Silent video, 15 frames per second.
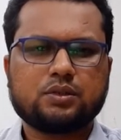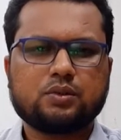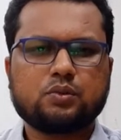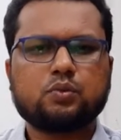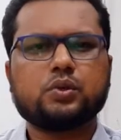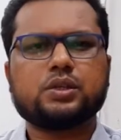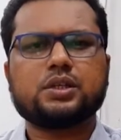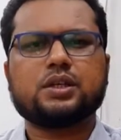
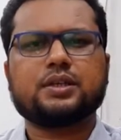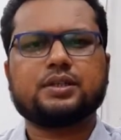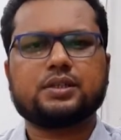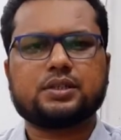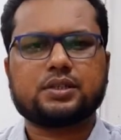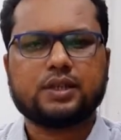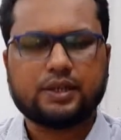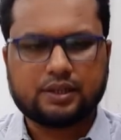we shall
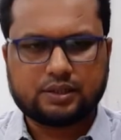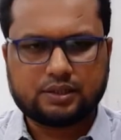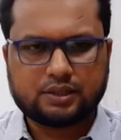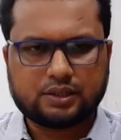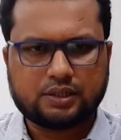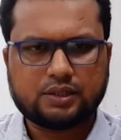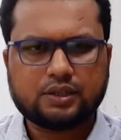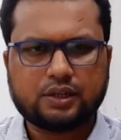understand
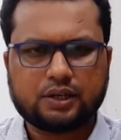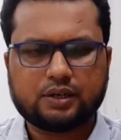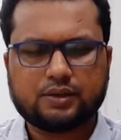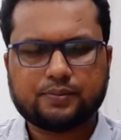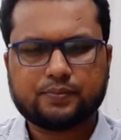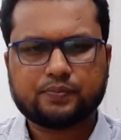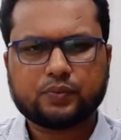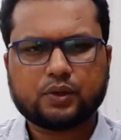in detail.
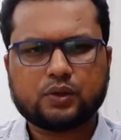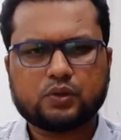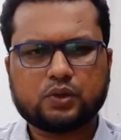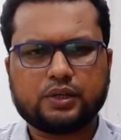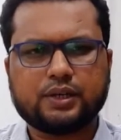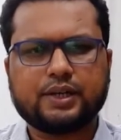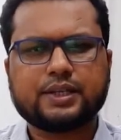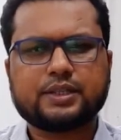So
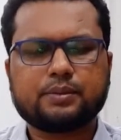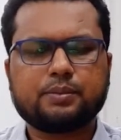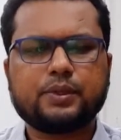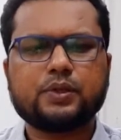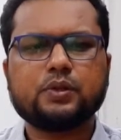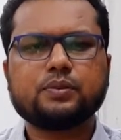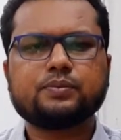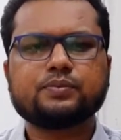in next
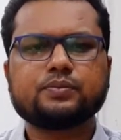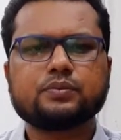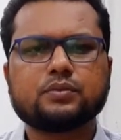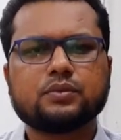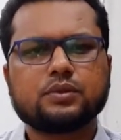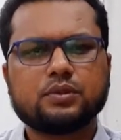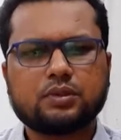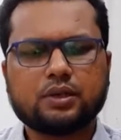video
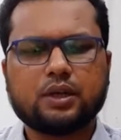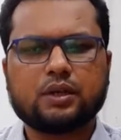I